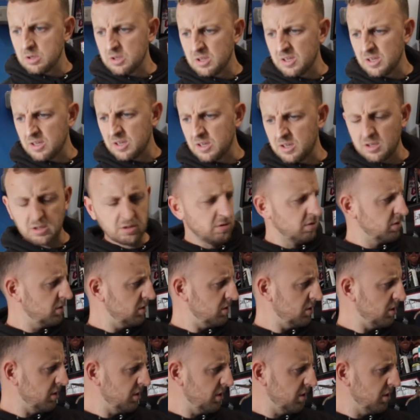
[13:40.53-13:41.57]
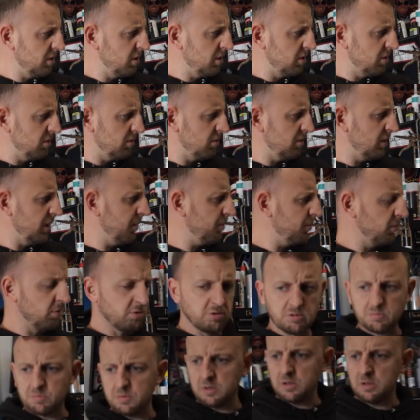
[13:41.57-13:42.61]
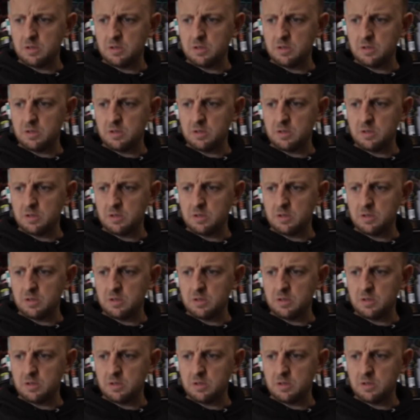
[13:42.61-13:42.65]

Yeah, that must be